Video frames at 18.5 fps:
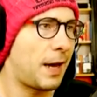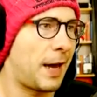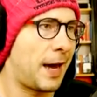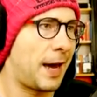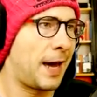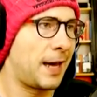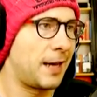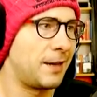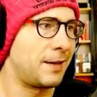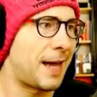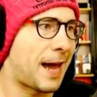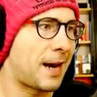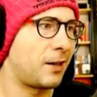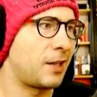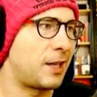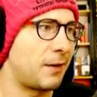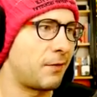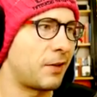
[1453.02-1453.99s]
And
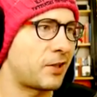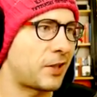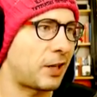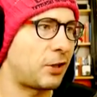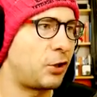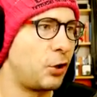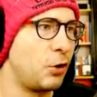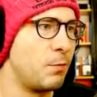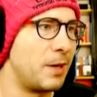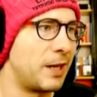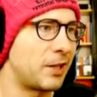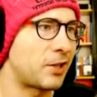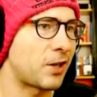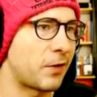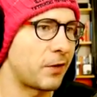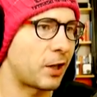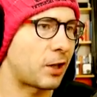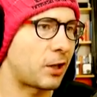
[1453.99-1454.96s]
that'll give us like two
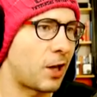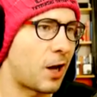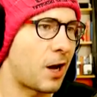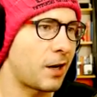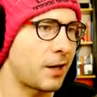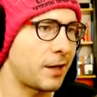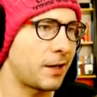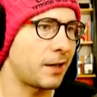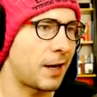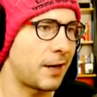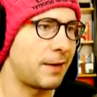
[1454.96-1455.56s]
minutes on the clock,